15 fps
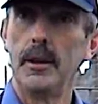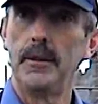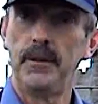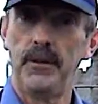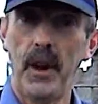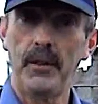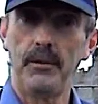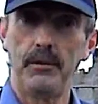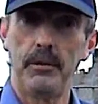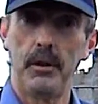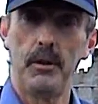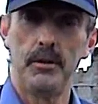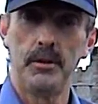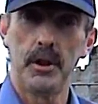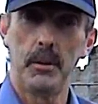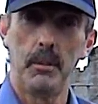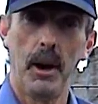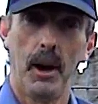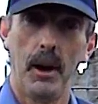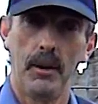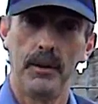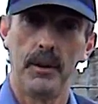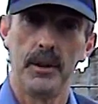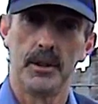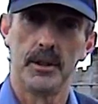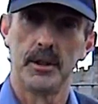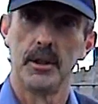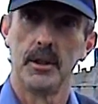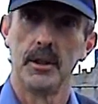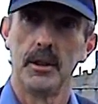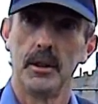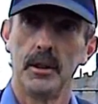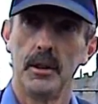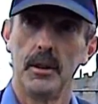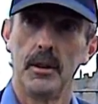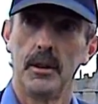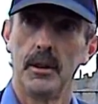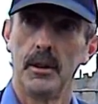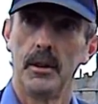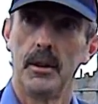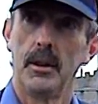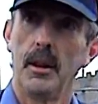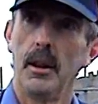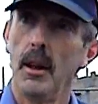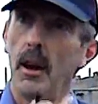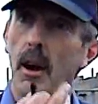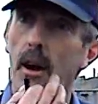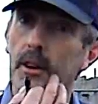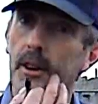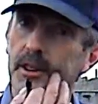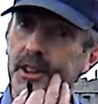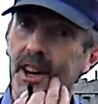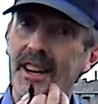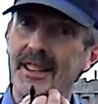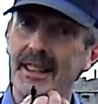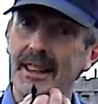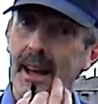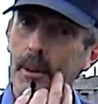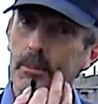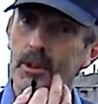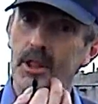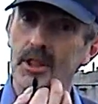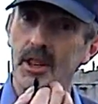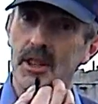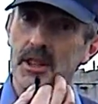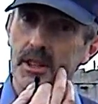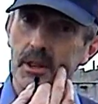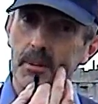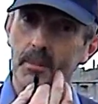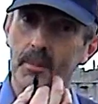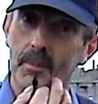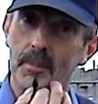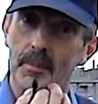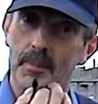is fed through to the Met Office on a data capture system.